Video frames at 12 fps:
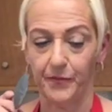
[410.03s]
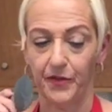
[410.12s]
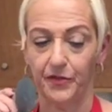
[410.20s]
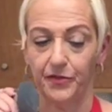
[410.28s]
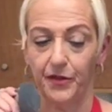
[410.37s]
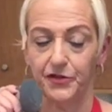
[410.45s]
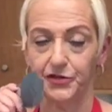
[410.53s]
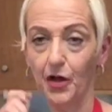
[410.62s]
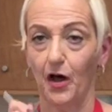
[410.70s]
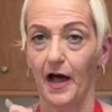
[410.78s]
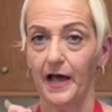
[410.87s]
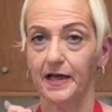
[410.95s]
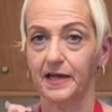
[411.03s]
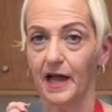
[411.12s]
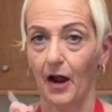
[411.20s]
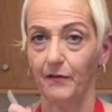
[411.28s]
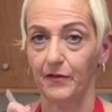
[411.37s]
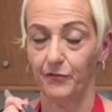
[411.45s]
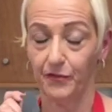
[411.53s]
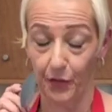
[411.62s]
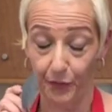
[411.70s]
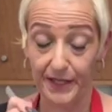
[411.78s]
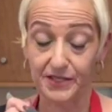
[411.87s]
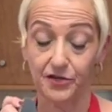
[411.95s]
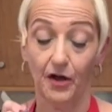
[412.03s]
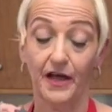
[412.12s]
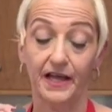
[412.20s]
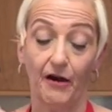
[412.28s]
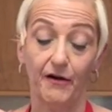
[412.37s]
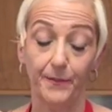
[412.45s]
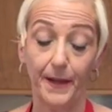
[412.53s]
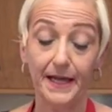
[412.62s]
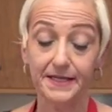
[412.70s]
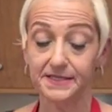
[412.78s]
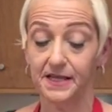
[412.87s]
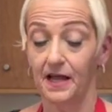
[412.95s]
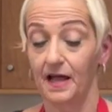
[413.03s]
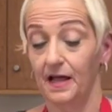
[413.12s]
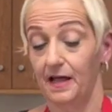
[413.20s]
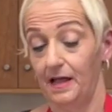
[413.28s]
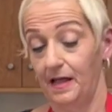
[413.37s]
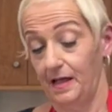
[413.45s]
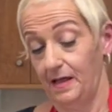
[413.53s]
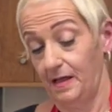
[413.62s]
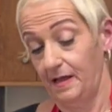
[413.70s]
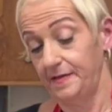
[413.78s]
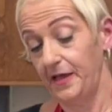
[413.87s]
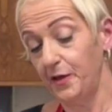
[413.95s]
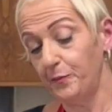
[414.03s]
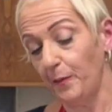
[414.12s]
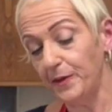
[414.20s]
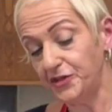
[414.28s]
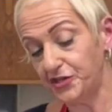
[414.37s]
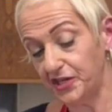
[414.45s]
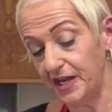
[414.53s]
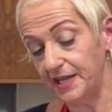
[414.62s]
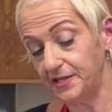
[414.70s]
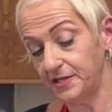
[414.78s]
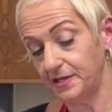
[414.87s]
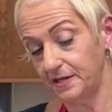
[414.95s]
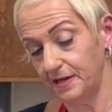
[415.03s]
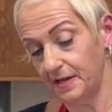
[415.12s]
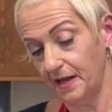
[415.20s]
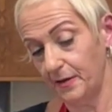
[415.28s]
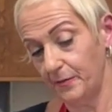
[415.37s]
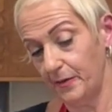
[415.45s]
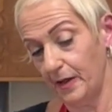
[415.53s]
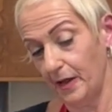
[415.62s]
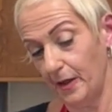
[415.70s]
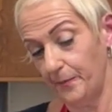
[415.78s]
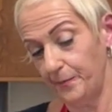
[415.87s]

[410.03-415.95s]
60 grams of the red Thai curry paste. Now you can probably